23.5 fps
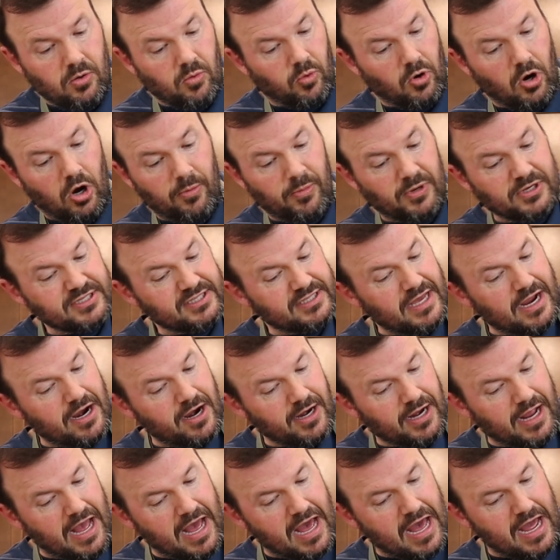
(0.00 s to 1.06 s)
We're almost
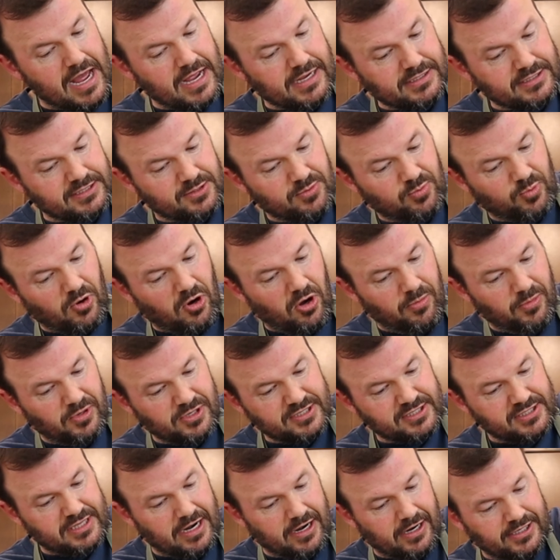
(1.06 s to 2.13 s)
there, guys. We're
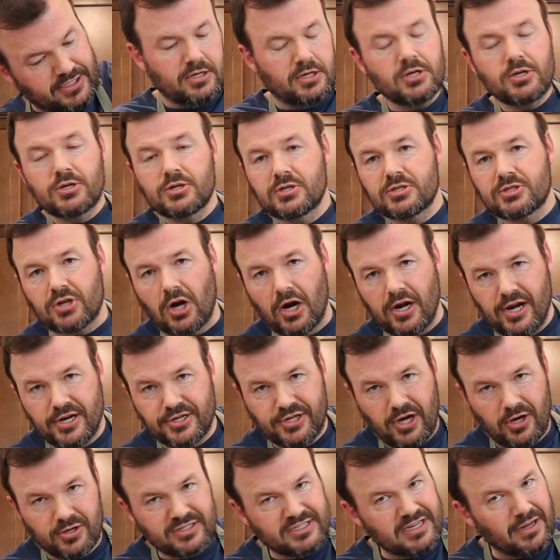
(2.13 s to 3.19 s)
almost there. It's starting to
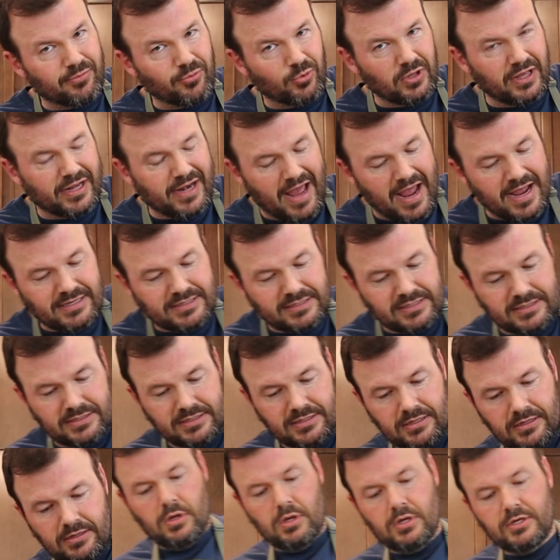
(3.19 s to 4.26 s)
toast up really nice.
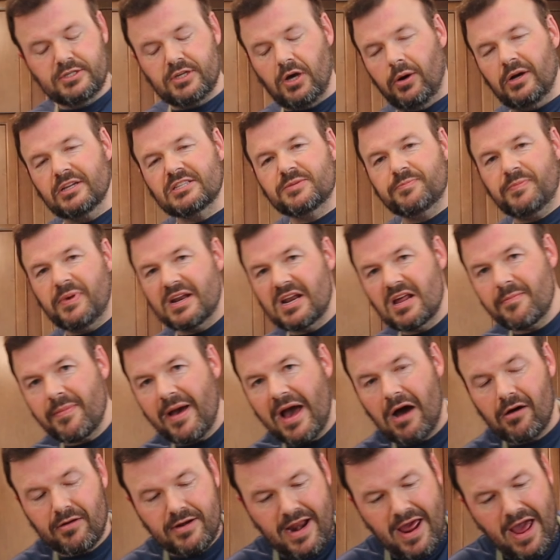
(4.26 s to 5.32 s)
So it's been
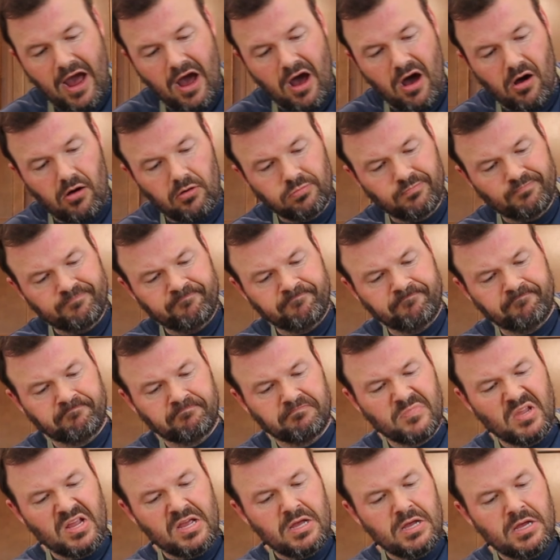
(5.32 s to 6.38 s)
about now,
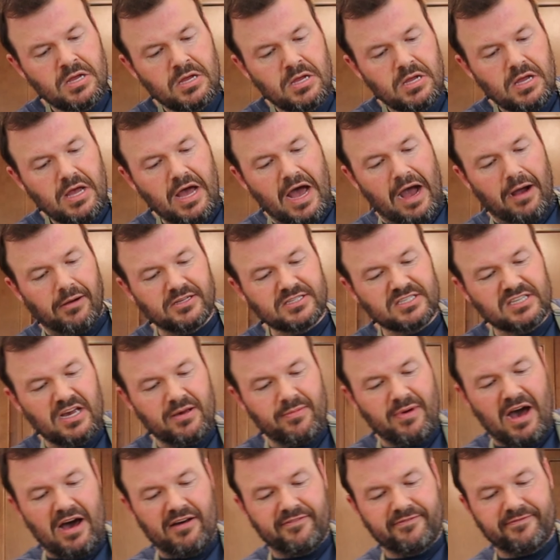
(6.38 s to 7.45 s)
I would say
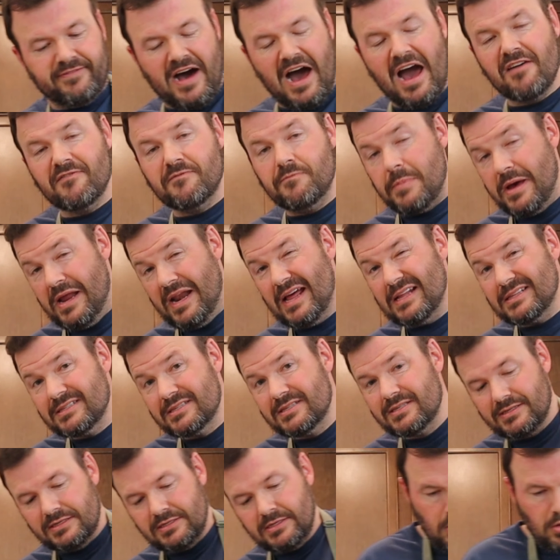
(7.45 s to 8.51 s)
about 5
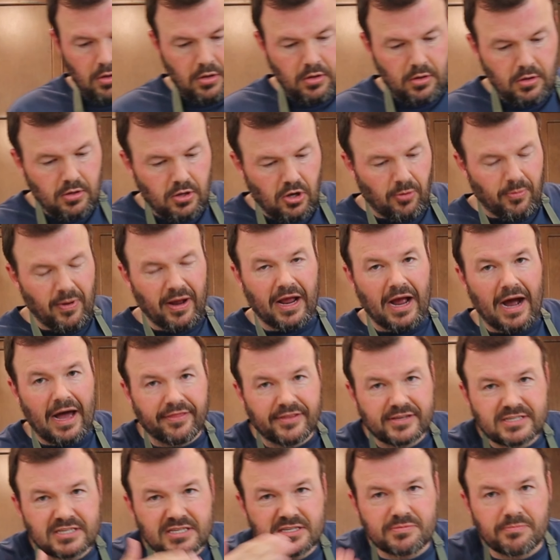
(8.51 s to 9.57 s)
minutes. Oh my God,
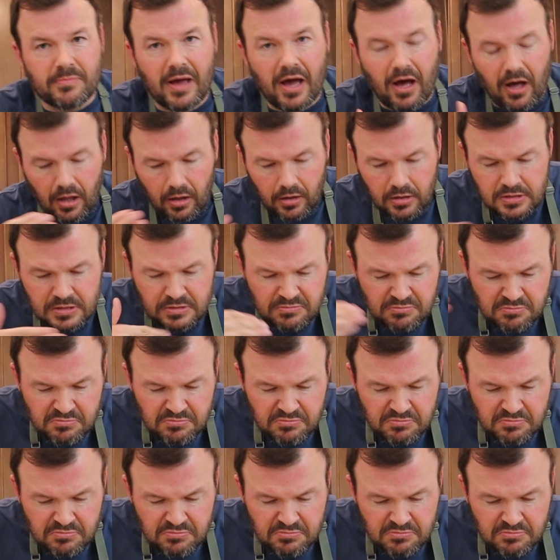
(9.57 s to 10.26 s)
the smell.